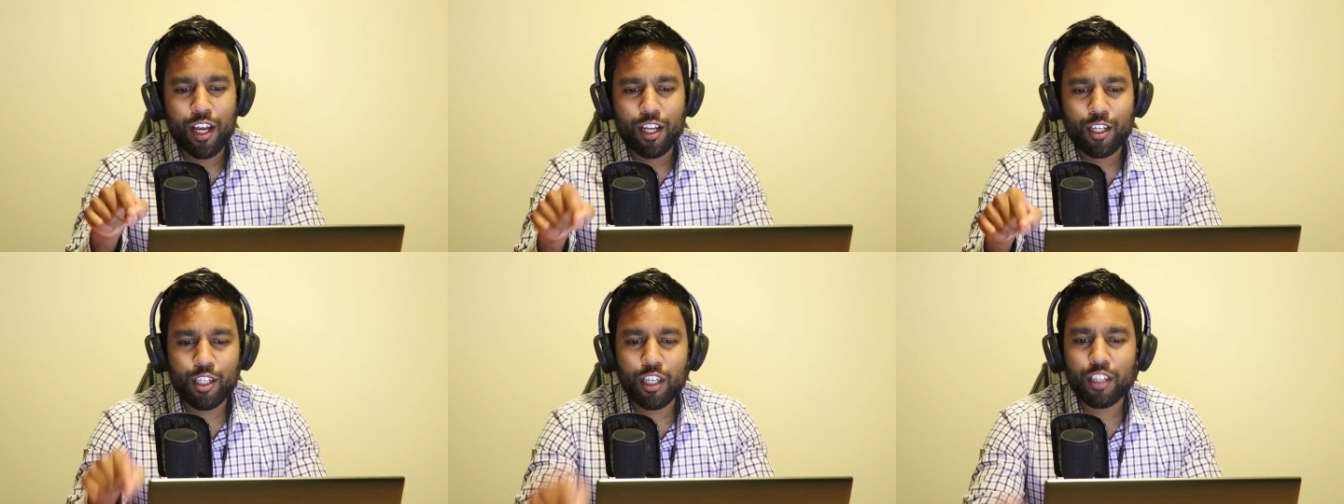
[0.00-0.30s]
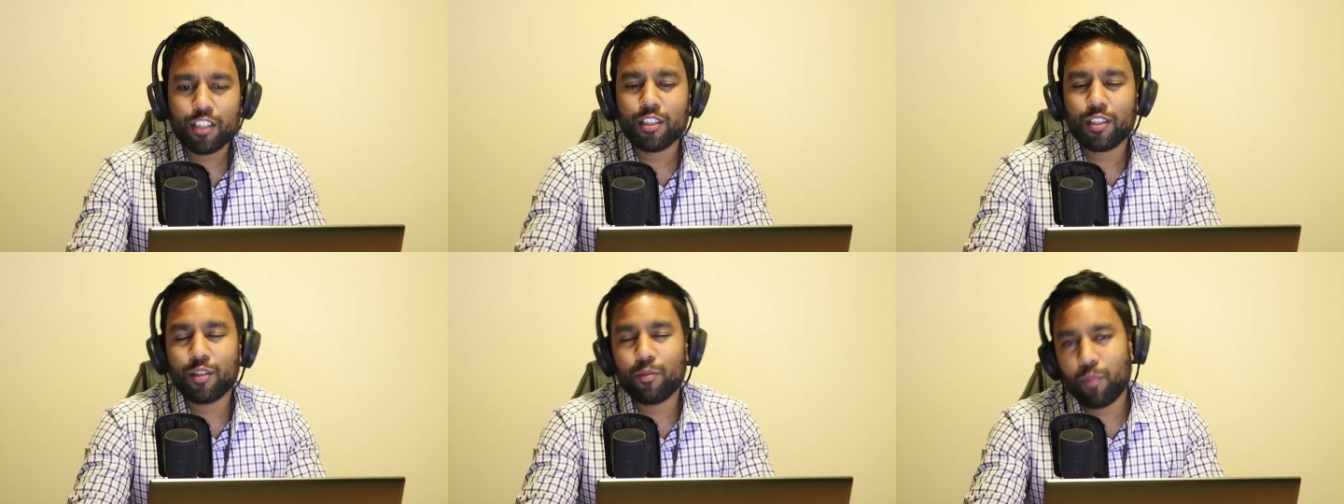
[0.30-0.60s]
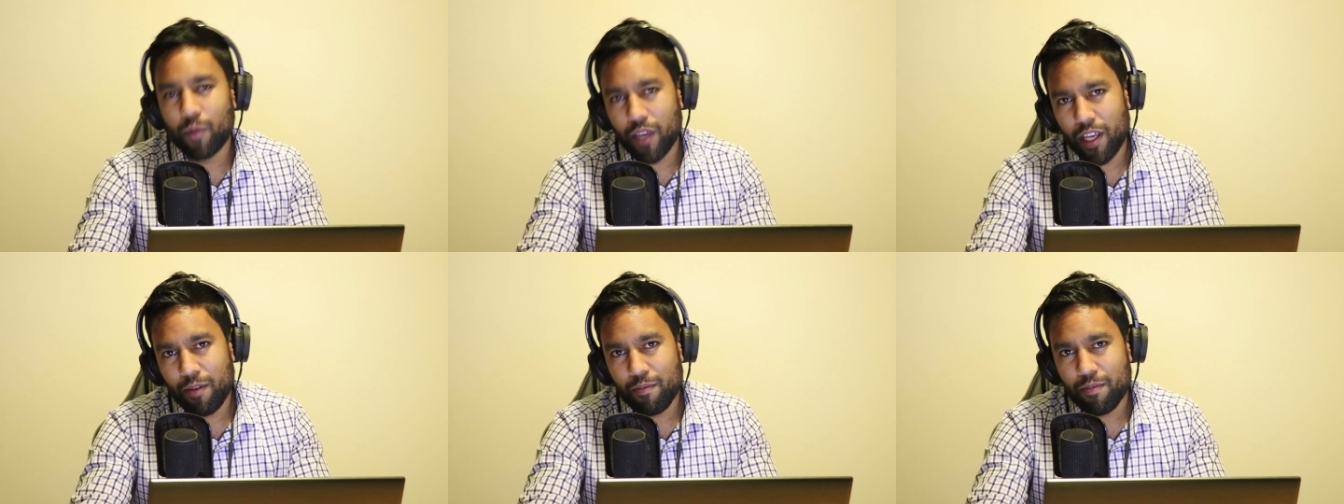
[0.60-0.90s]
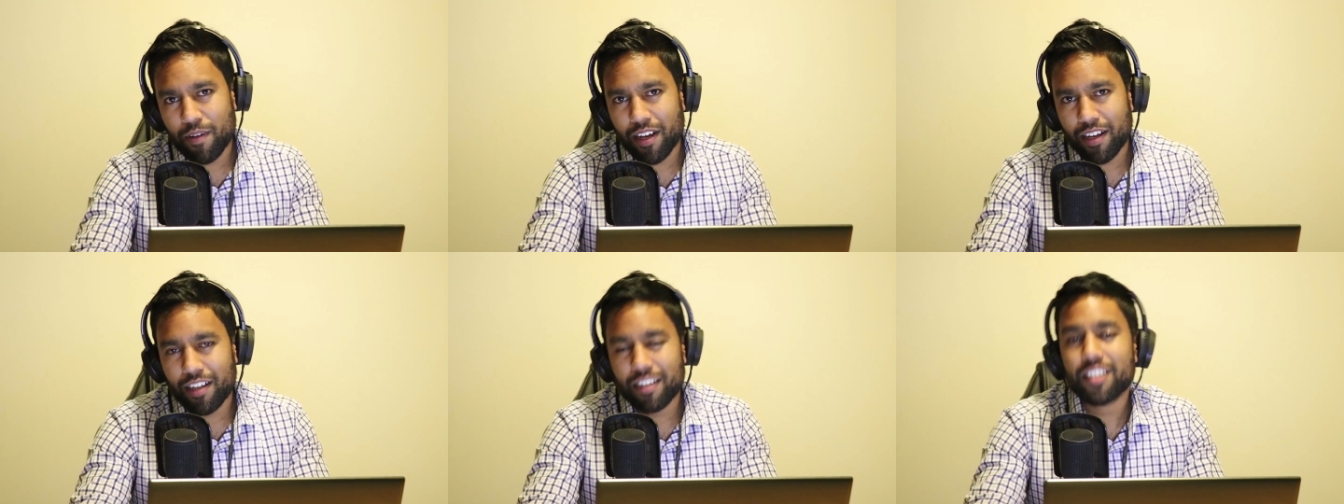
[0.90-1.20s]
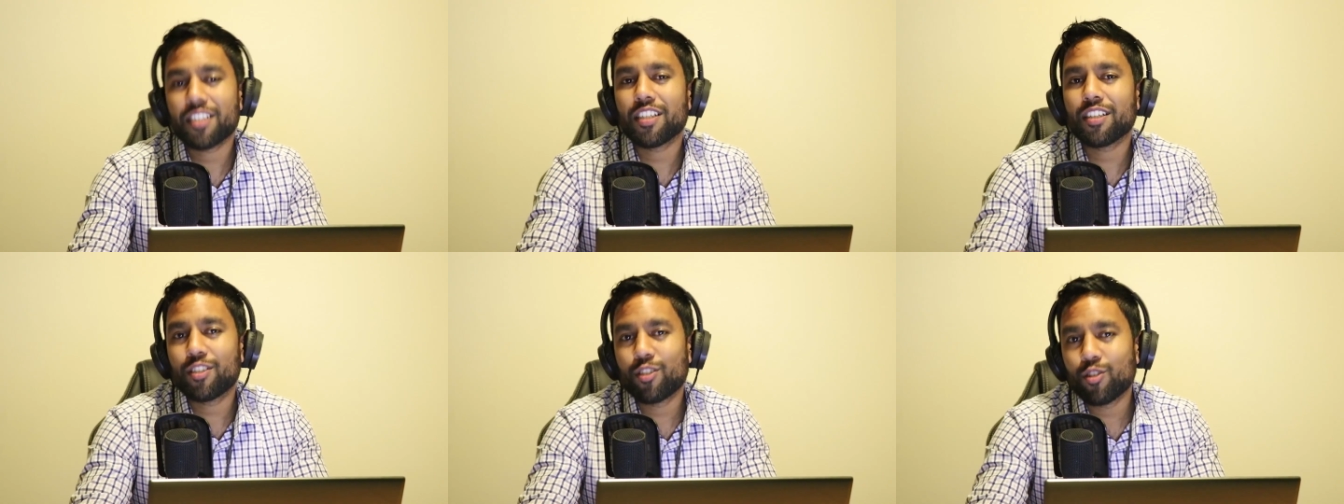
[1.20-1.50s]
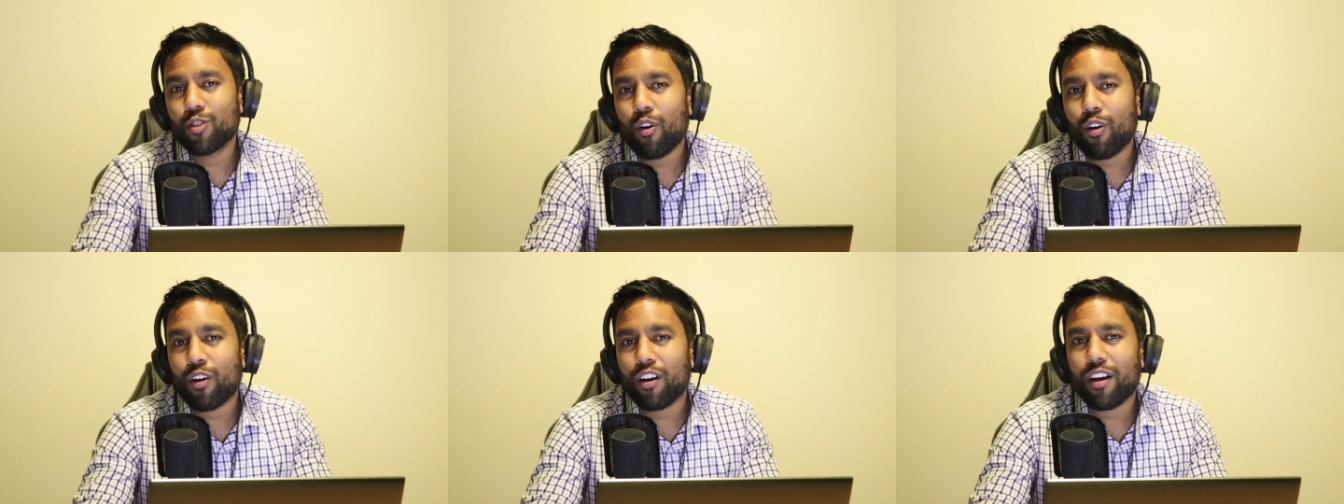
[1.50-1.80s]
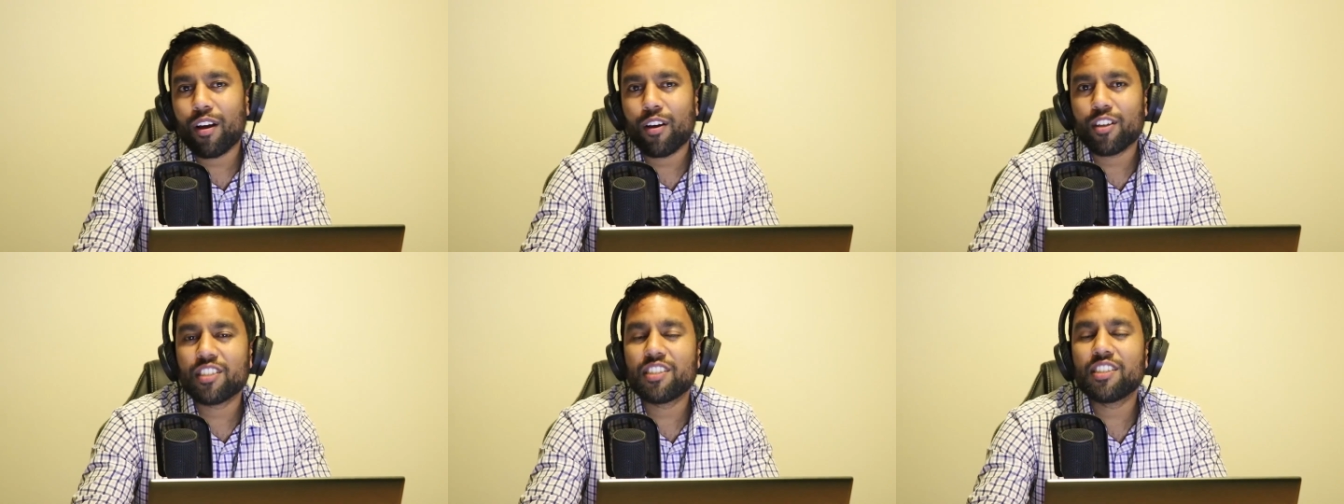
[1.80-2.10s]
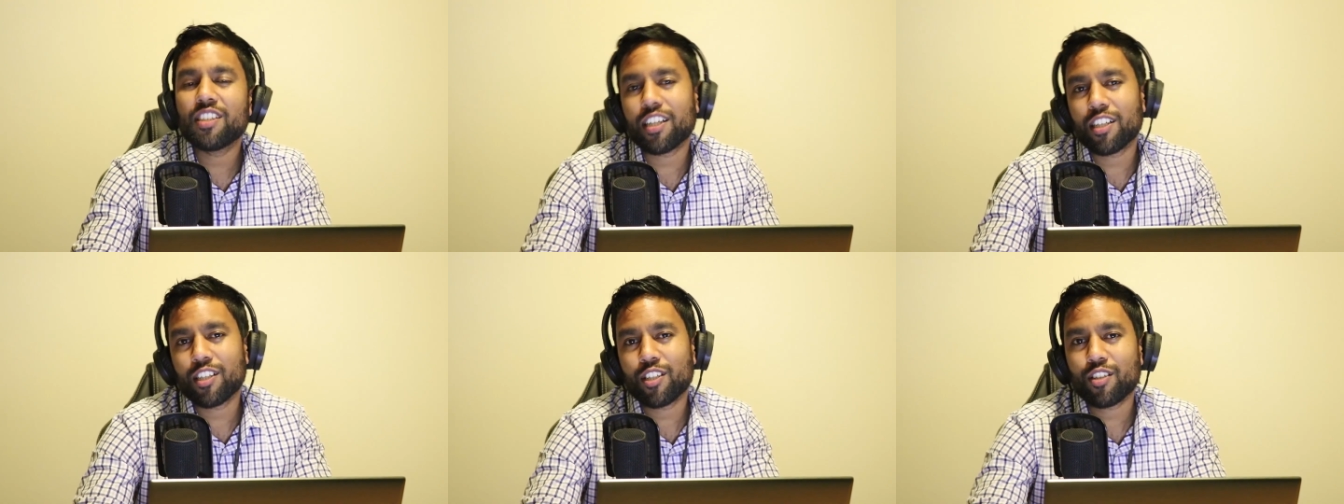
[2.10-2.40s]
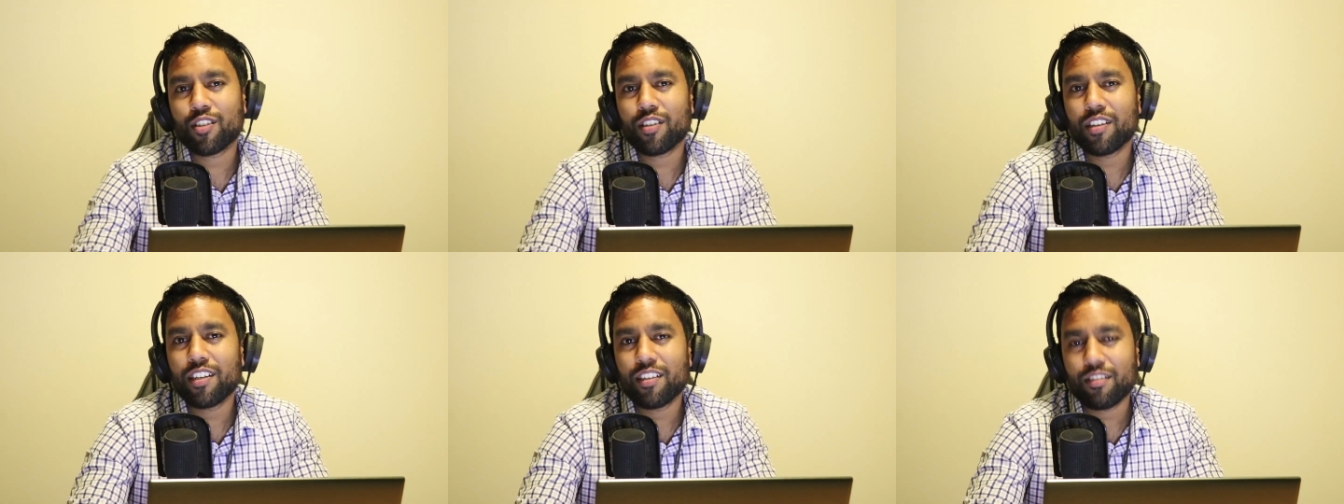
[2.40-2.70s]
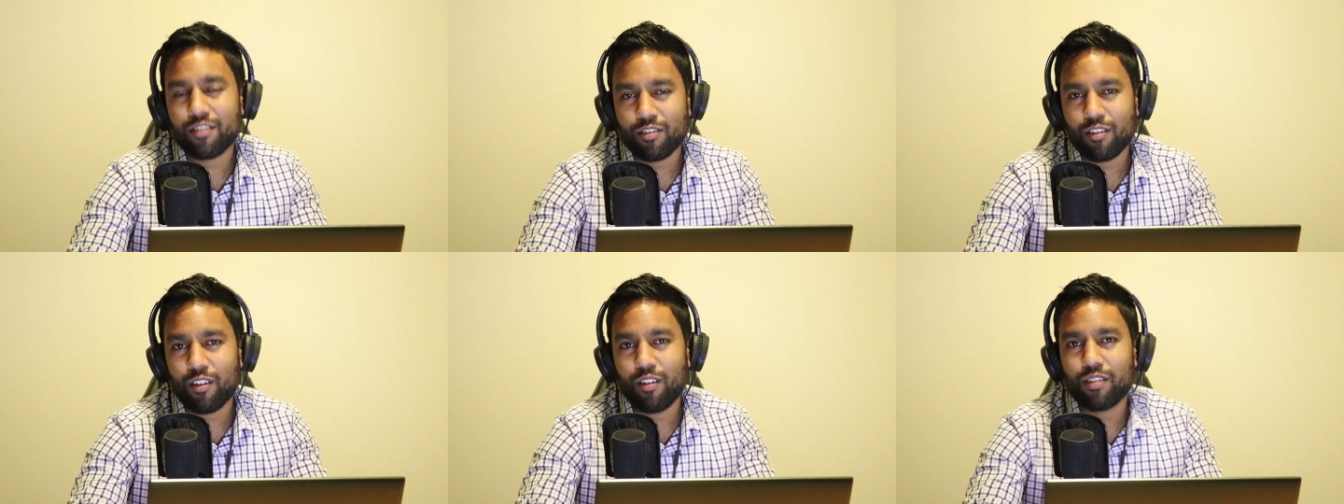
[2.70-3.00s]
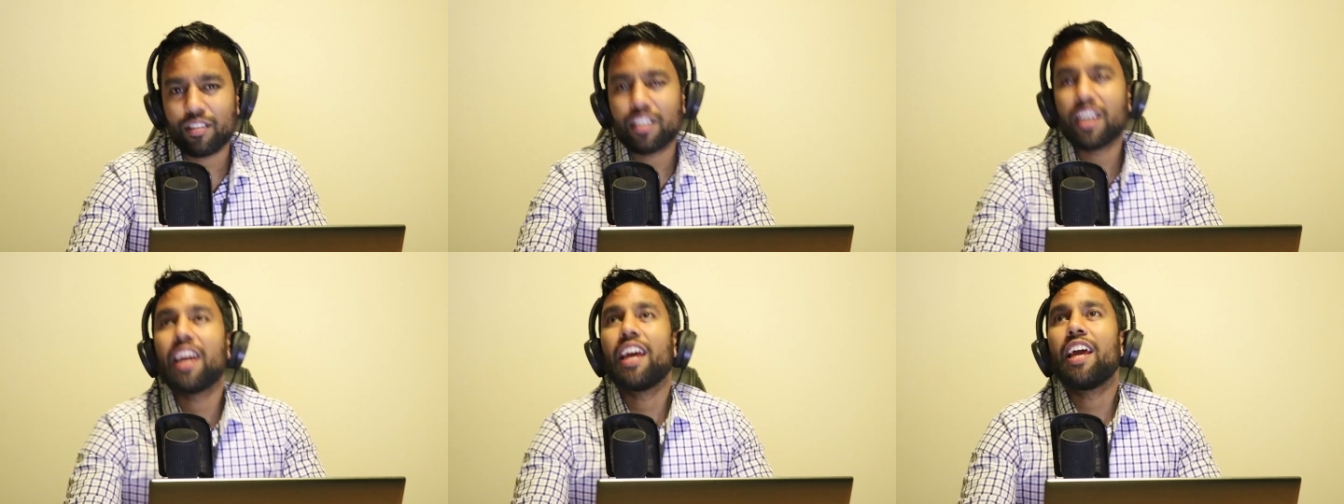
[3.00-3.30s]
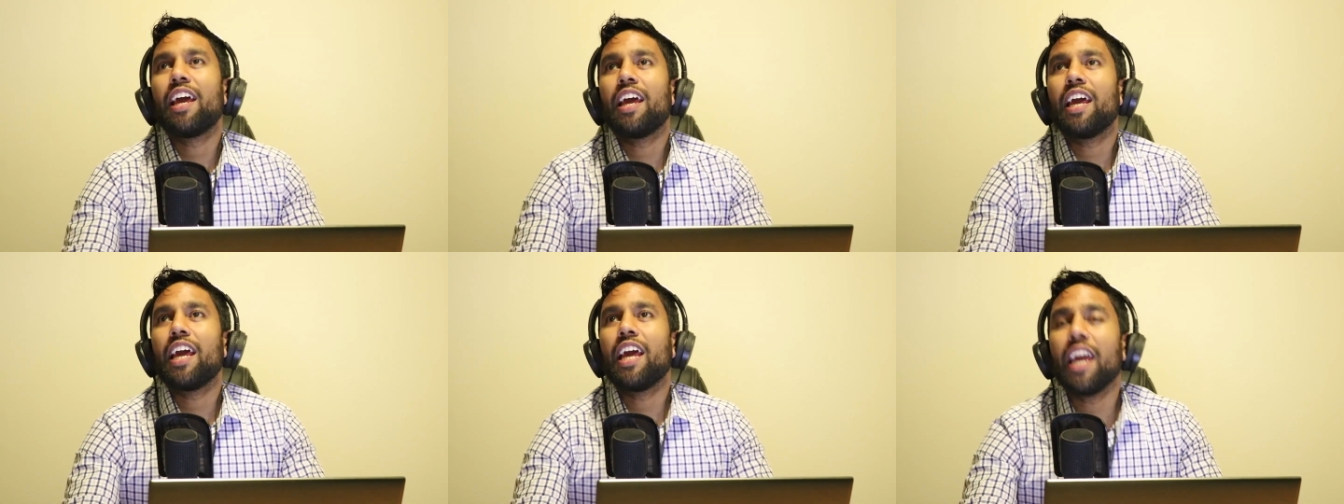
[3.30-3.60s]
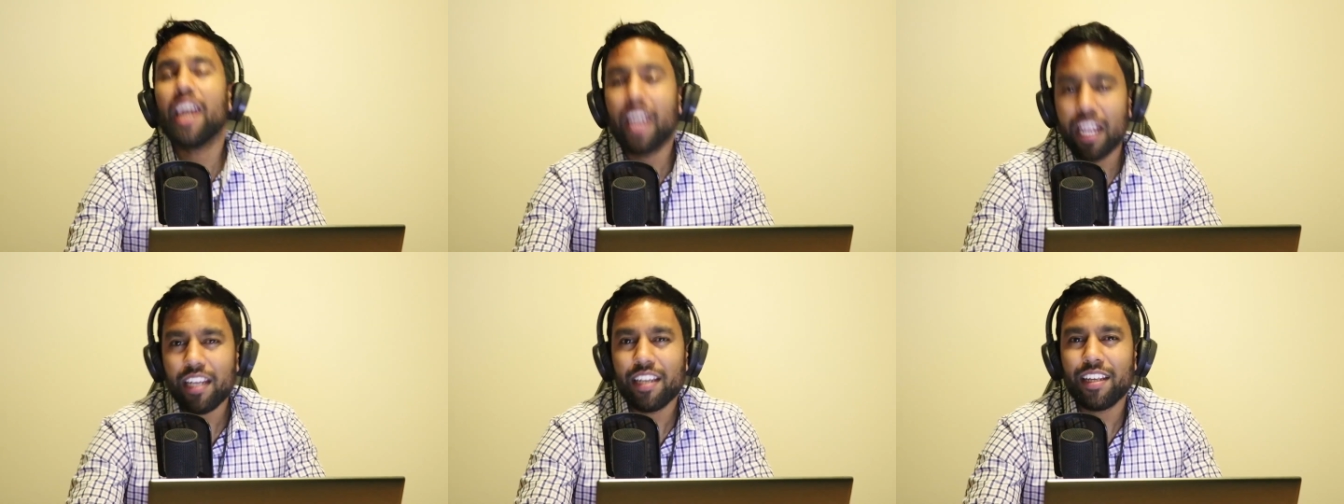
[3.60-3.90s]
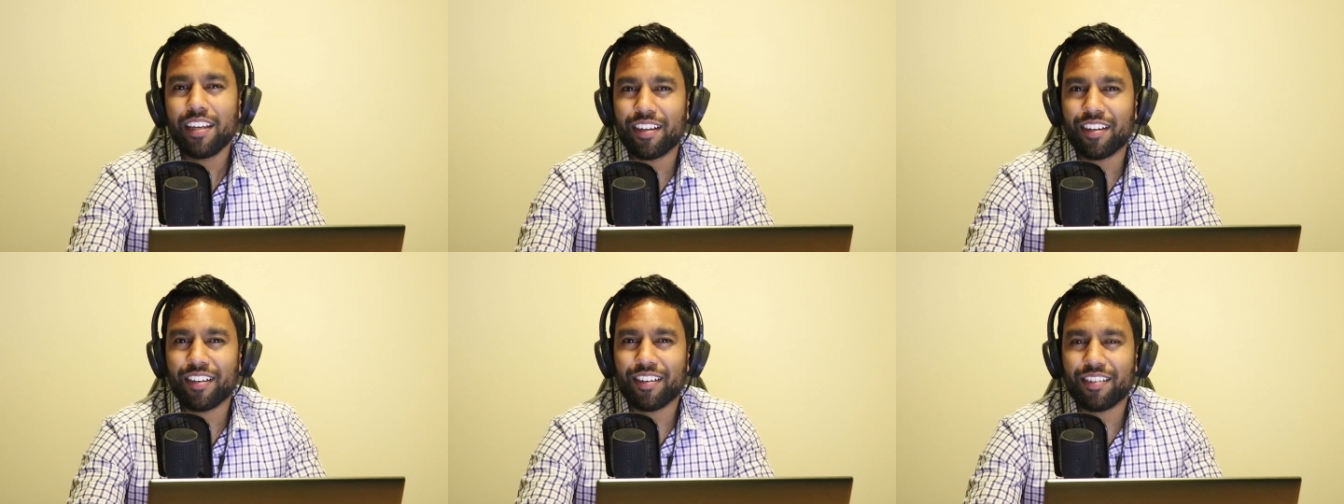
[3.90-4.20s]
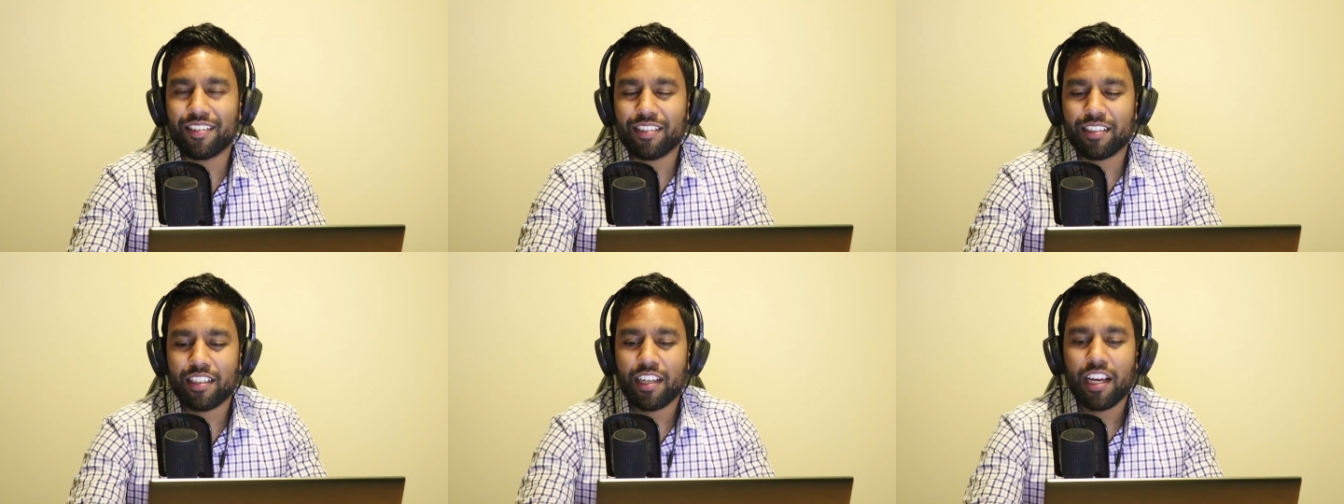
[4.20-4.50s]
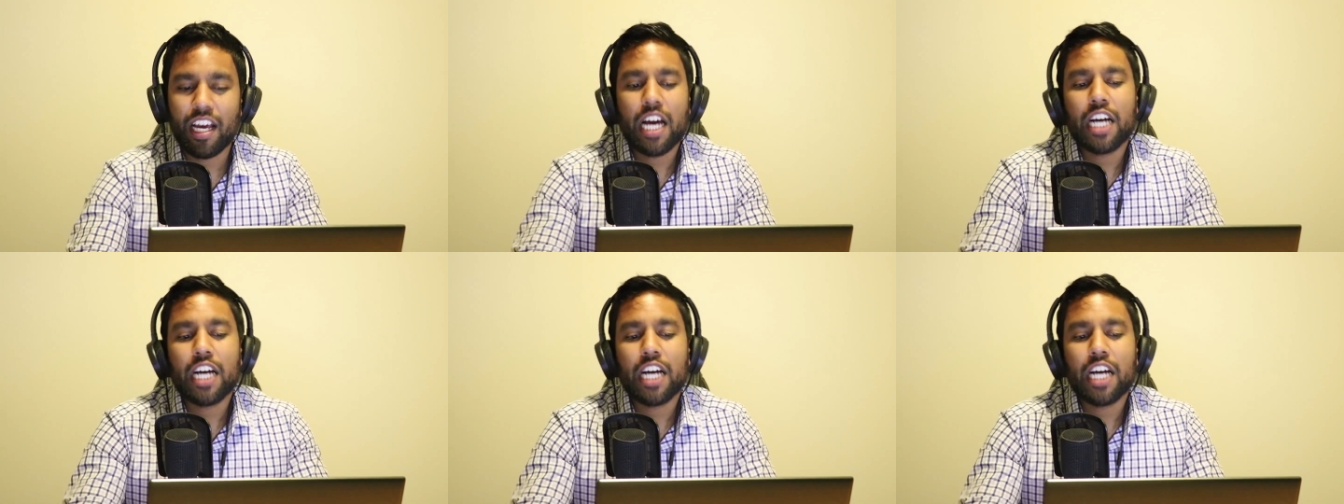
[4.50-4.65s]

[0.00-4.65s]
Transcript: Justin Bieber does not sexually assault any girls.